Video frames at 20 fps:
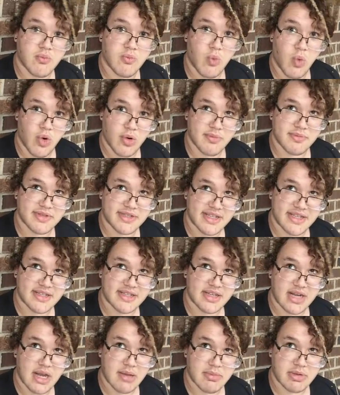warm
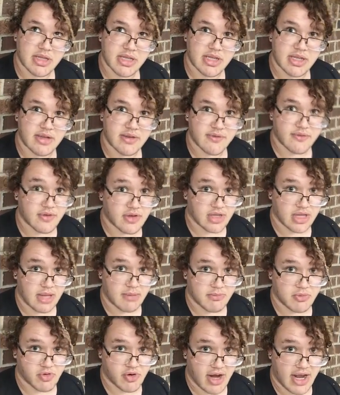season, I believe,
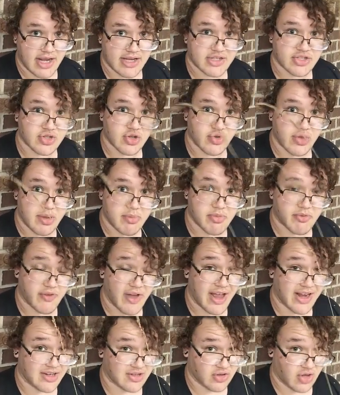clump grass, so they
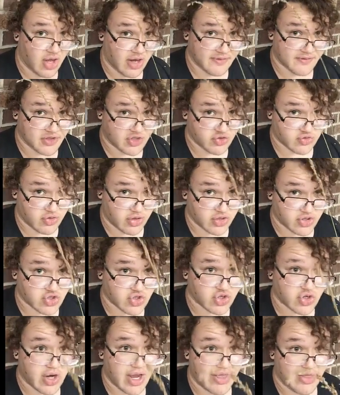provide a lot of
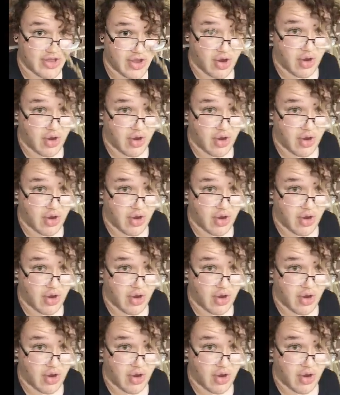structure, and they